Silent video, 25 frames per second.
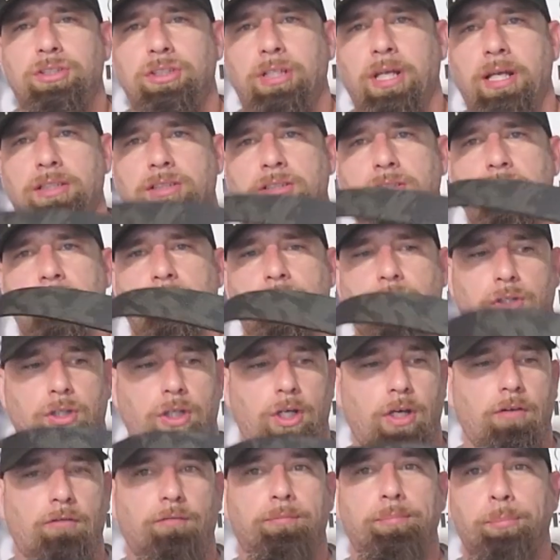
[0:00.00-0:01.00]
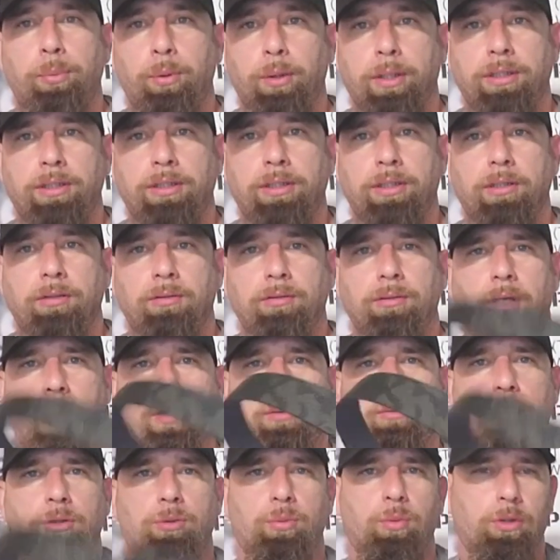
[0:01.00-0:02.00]
the chances of printing,
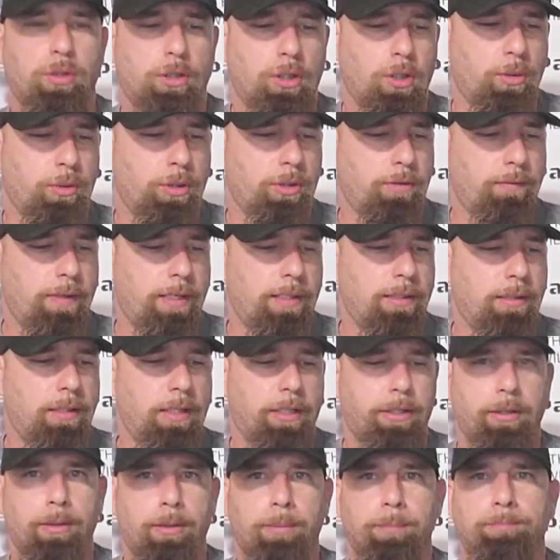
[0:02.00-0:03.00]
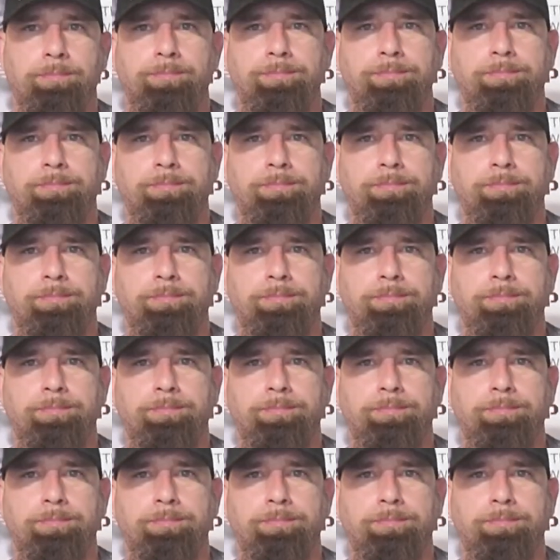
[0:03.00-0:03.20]
right? Which we'll go into that later.